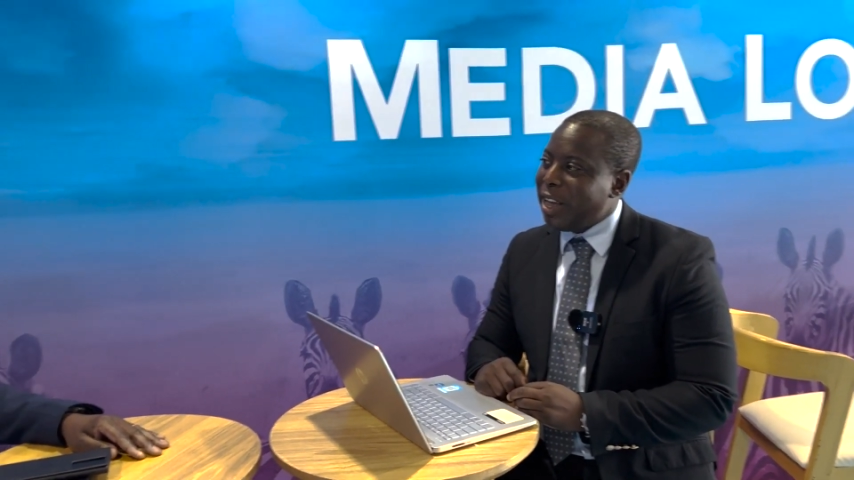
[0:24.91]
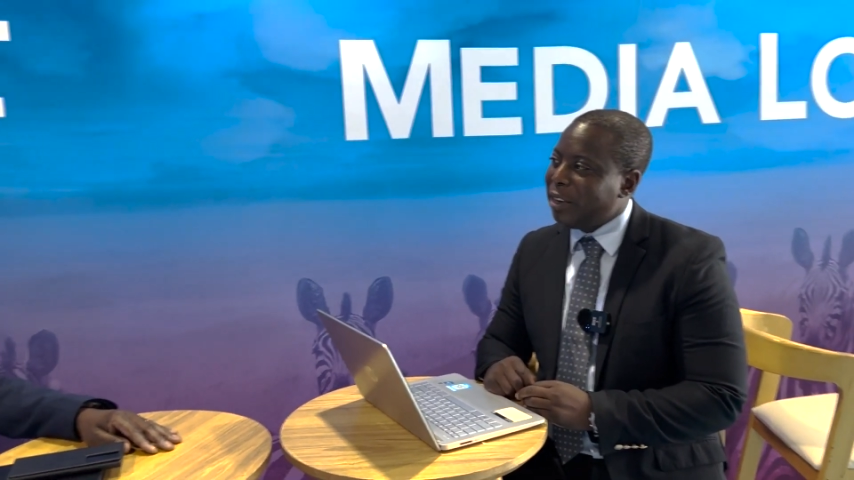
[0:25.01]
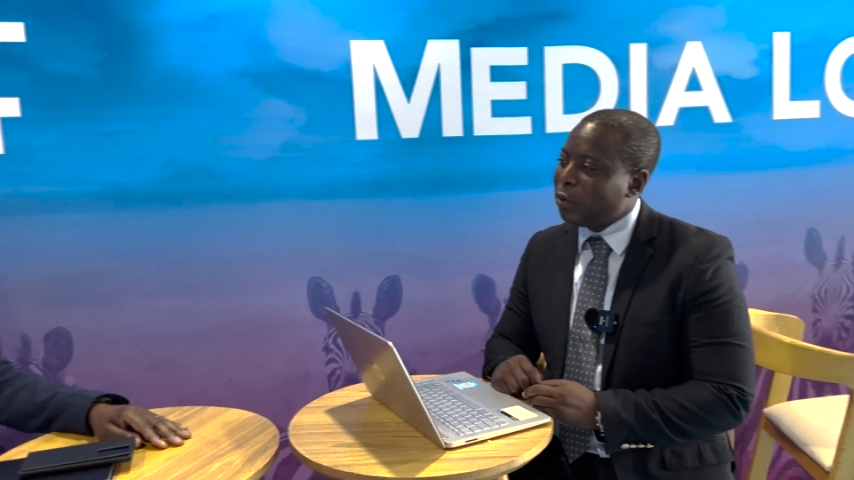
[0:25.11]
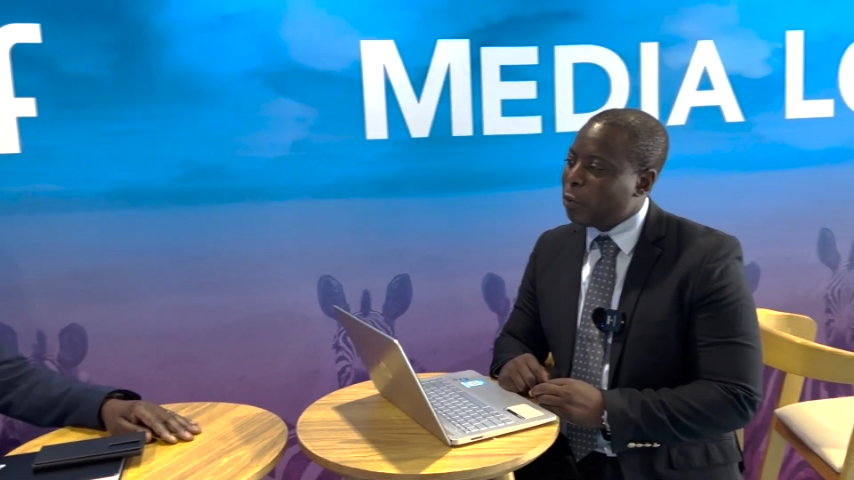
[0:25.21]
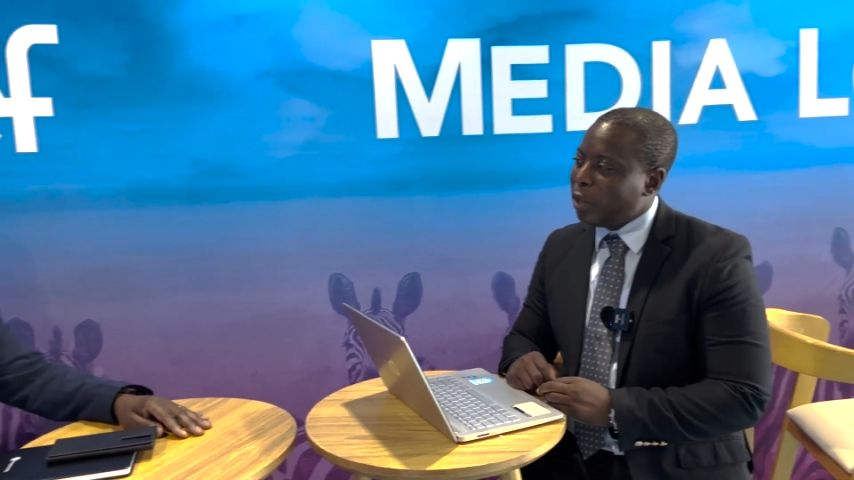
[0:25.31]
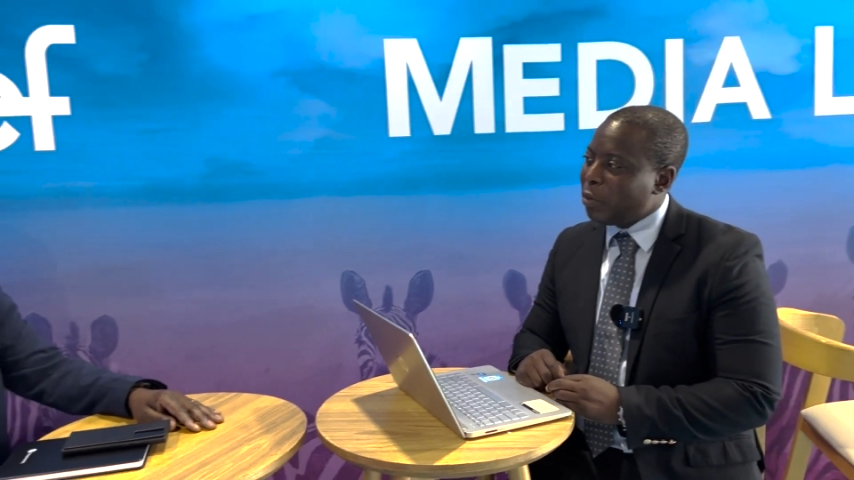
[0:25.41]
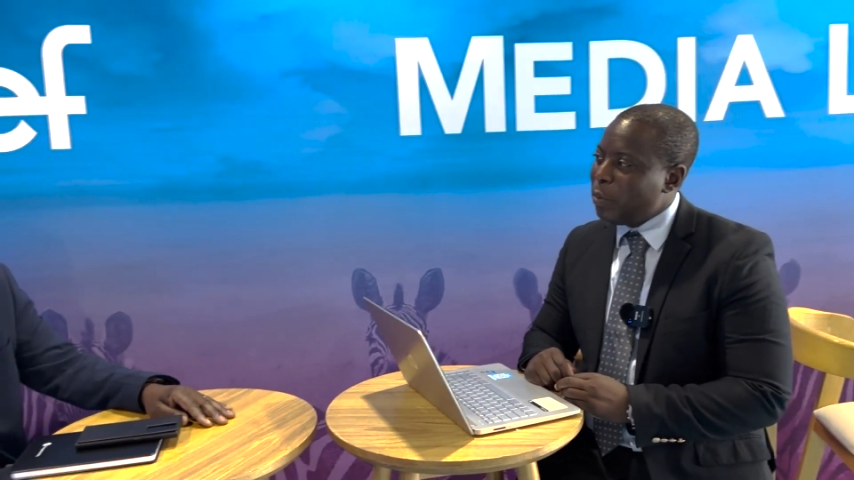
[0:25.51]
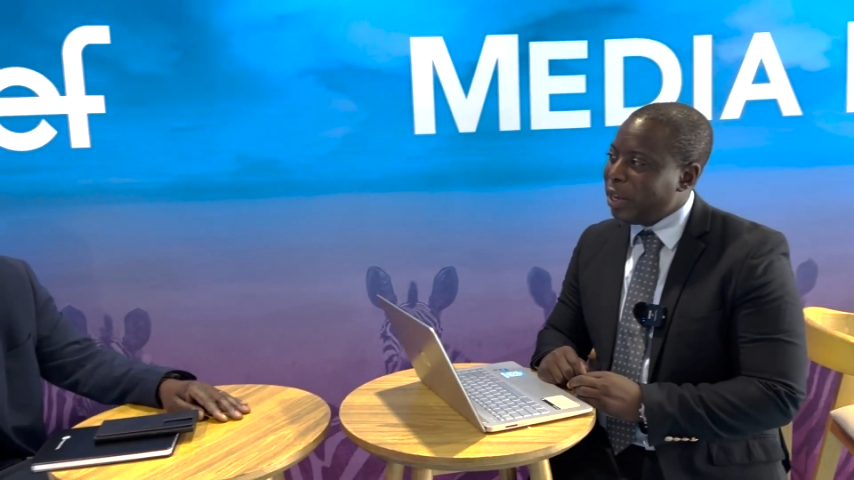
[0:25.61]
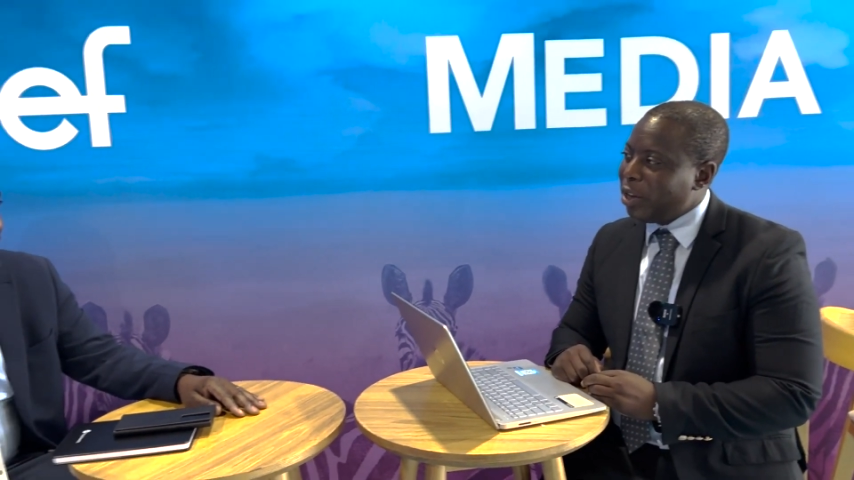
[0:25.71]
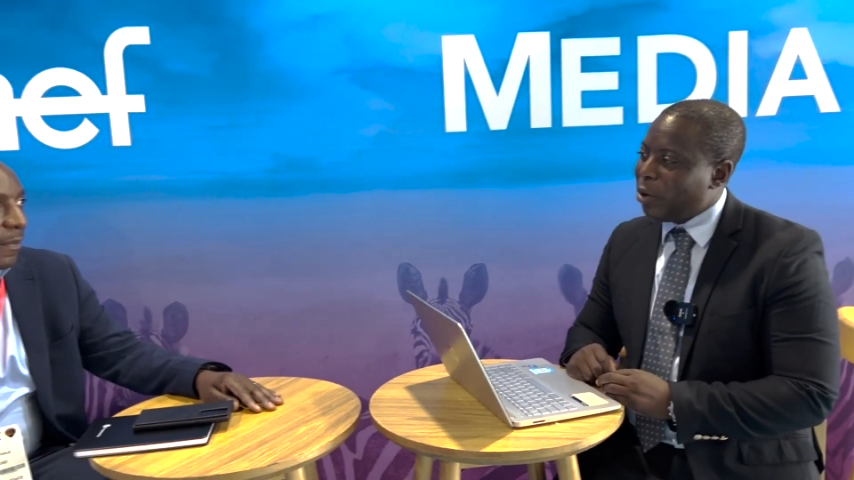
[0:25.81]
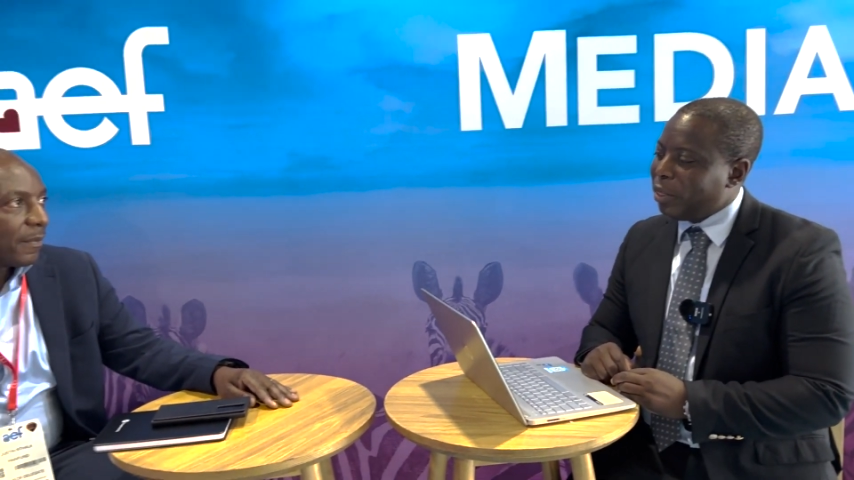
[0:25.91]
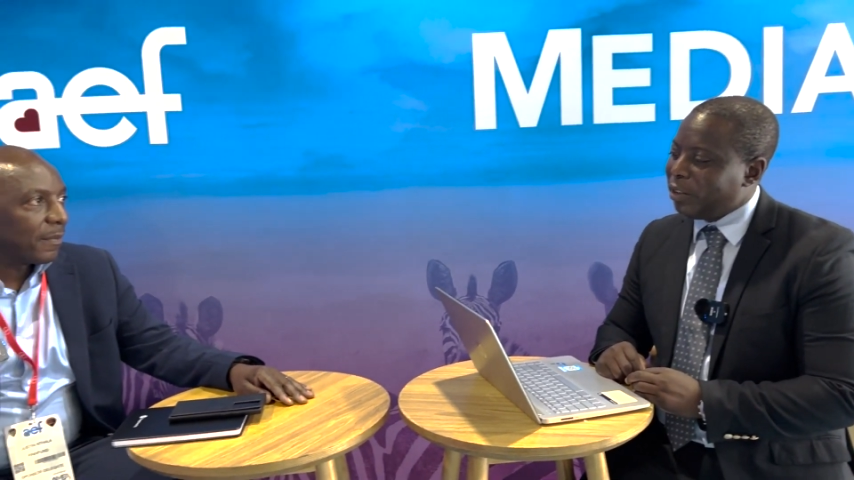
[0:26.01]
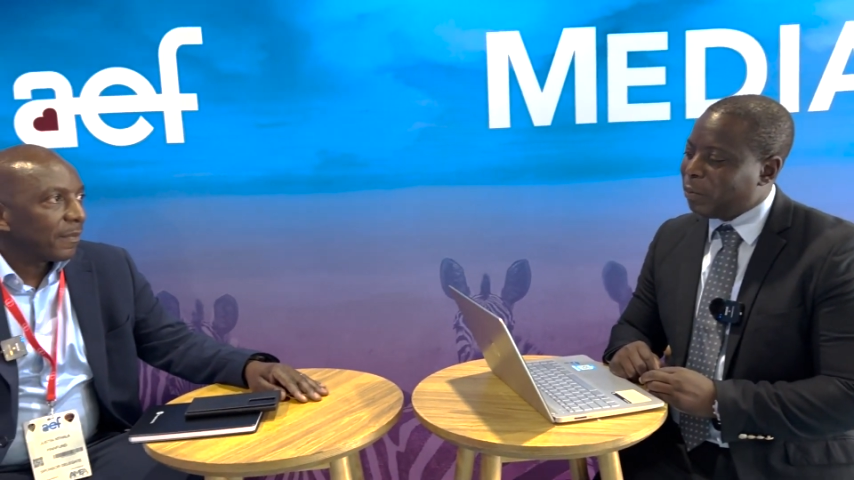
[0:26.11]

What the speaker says: And with me on this